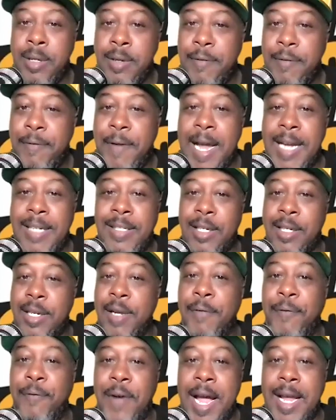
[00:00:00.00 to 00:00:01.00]
Fight the good
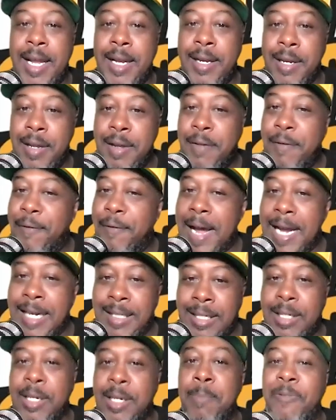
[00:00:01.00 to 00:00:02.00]
fight. Fight the
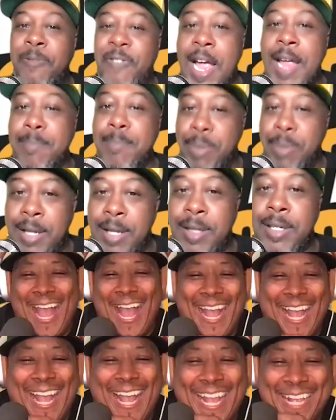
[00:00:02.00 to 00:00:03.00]
good fight, brother.
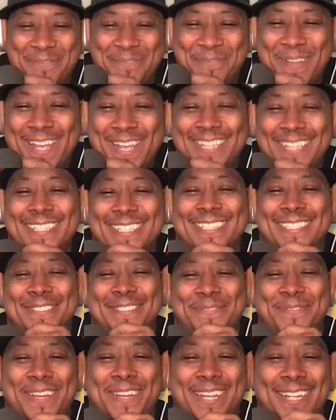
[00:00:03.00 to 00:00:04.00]
Fight the good
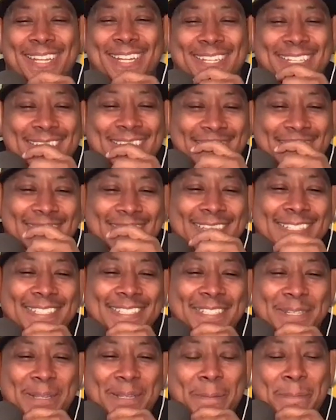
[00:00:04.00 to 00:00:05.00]
fight, because I know
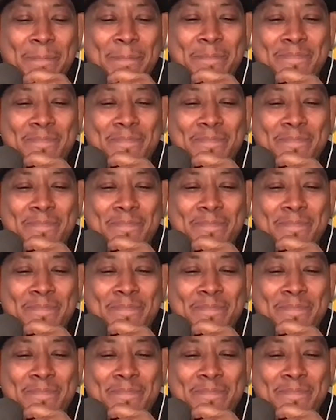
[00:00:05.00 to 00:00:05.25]
it's tough.